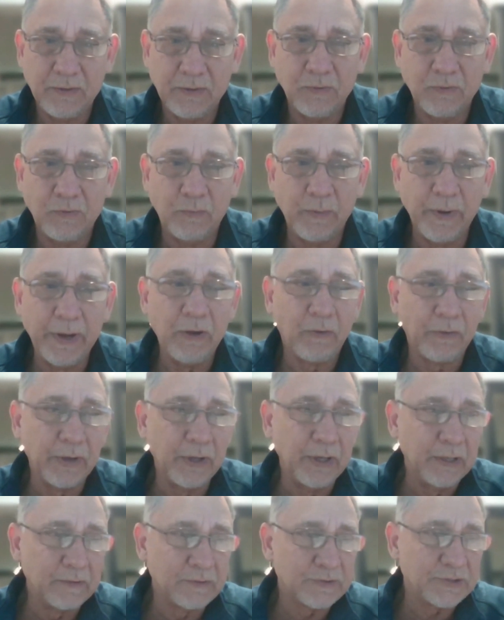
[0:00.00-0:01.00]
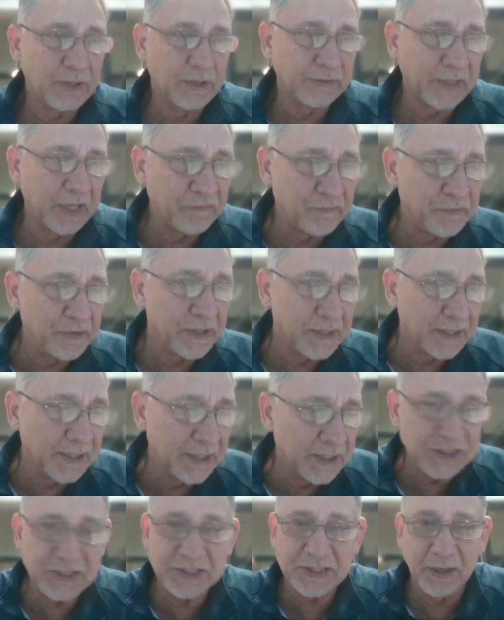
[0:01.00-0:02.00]
where on earth South Africa
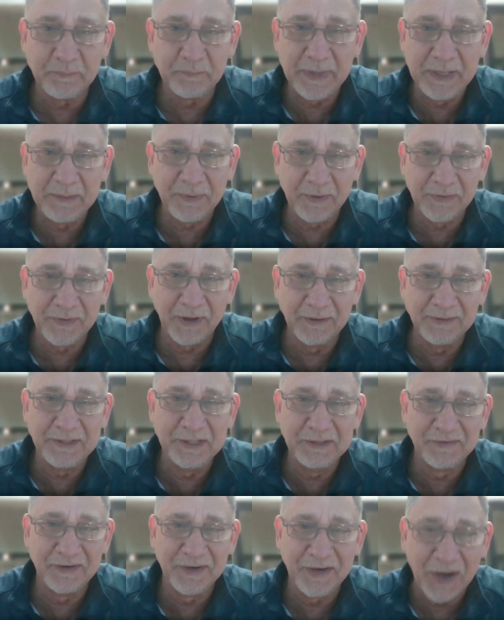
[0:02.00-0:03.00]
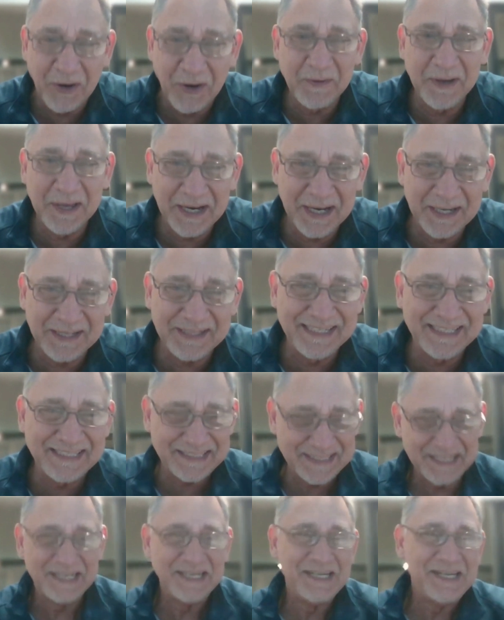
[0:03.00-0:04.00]
is. Some people don't even know where that
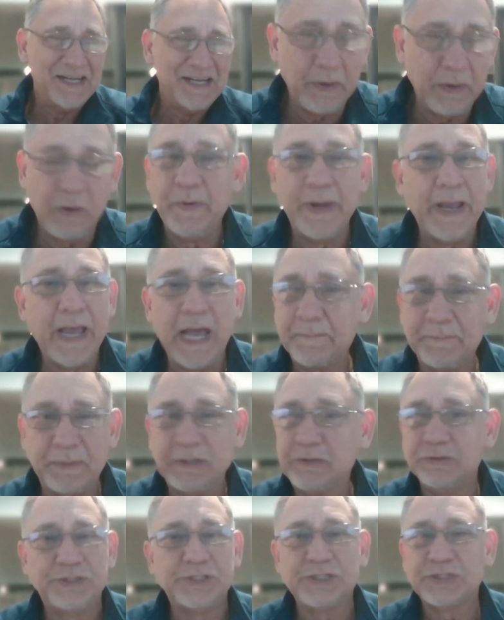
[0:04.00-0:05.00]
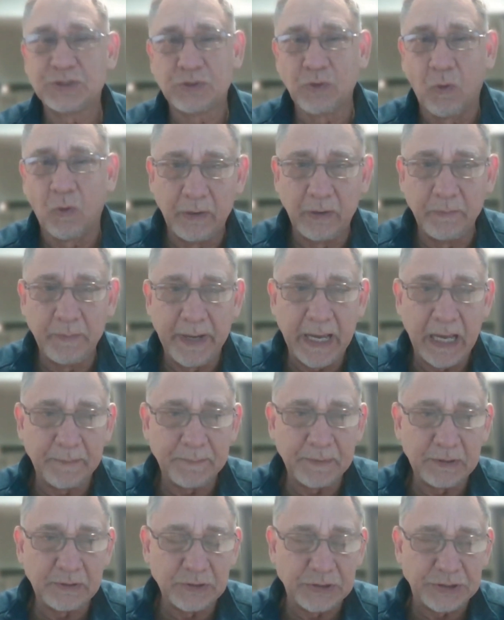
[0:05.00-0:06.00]
is. We're happy to just talk. We're
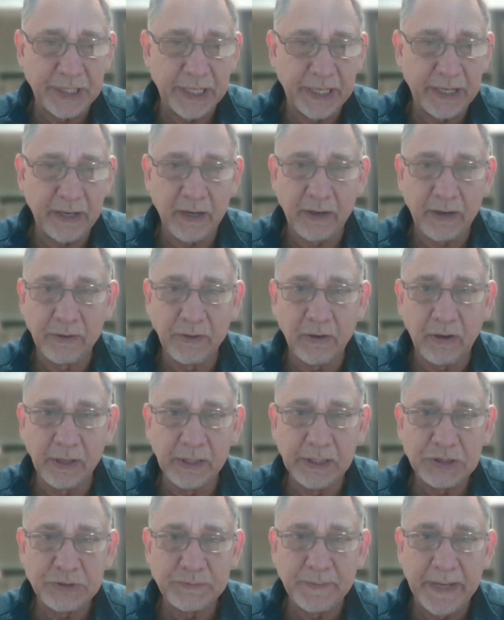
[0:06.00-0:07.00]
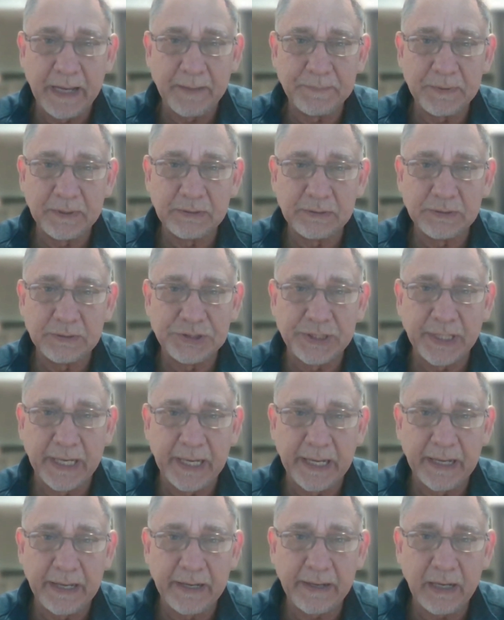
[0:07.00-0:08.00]
happy to share our knowledge. We're happy to
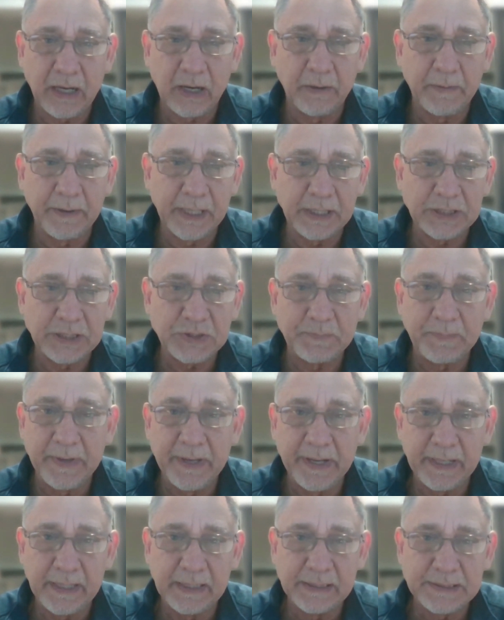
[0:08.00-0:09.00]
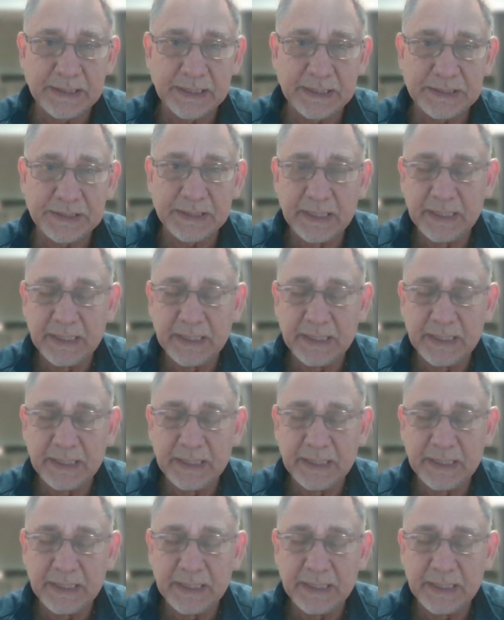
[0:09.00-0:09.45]
share our experiences.